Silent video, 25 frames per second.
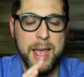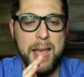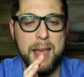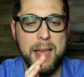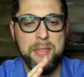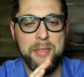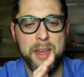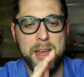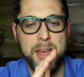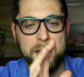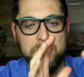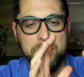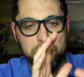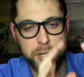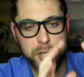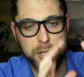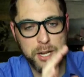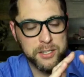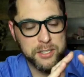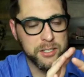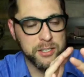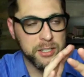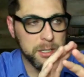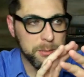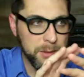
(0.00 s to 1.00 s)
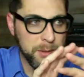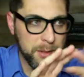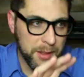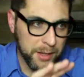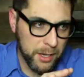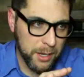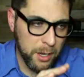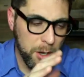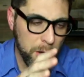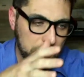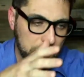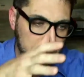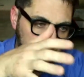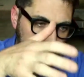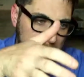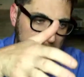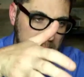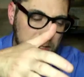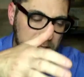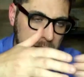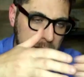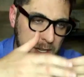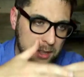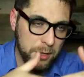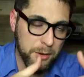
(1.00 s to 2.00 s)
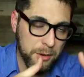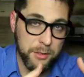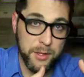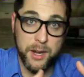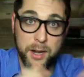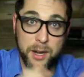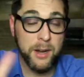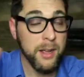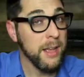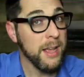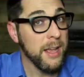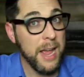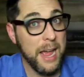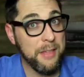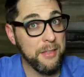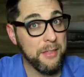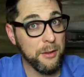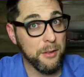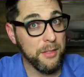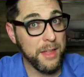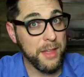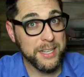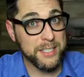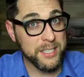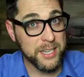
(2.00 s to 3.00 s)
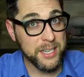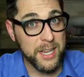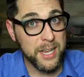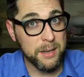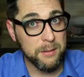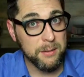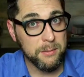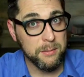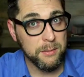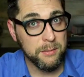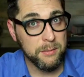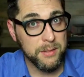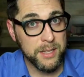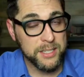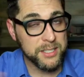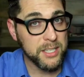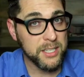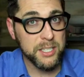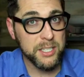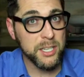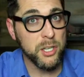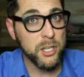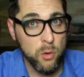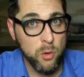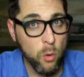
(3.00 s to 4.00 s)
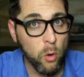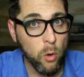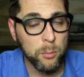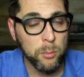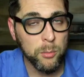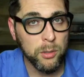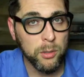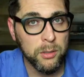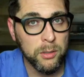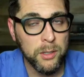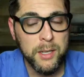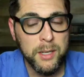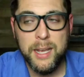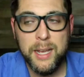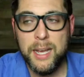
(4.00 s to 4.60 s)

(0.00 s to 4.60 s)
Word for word: And then he's chasing them, and they go. The Red Sea. They're there, and they're, that's it. This isn't normal.